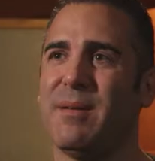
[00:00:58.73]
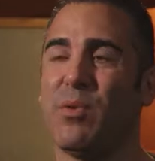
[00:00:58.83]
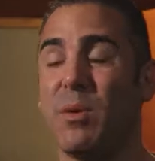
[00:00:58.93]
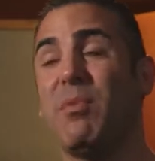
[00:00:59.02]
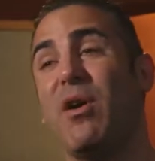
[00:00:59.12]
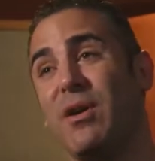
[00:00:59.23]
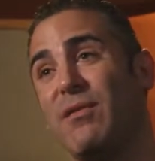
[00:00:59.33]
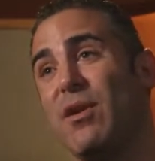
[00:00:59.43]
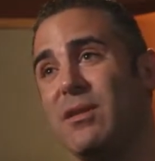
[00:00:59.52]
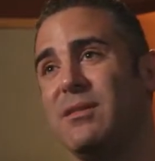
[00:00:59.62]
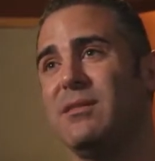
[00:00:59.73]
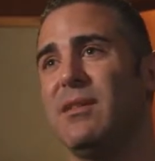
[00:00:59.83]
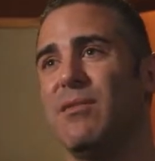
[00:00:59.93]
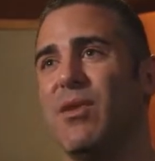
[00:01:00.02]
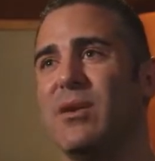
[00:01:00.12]
um, or a part of our
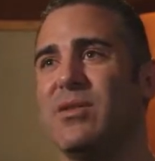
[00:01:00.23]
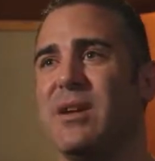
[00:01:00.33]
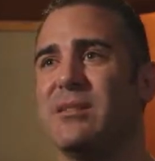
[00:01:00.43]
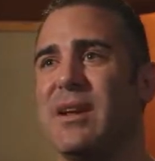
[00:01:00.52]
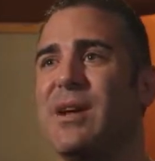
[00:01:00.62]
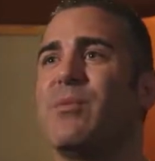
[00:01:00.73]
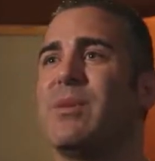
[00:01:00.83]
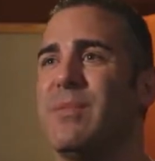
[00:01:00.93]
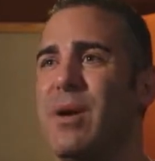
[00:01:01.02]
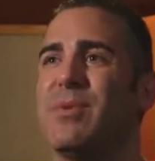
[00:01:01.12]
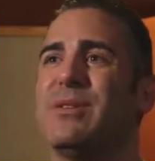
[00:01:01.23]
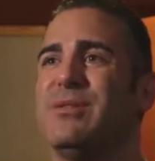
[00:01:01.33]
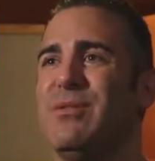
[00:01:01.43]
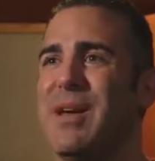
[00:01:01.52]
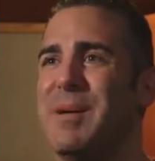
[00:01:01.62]
existing franchise, how, do we, how are we going to do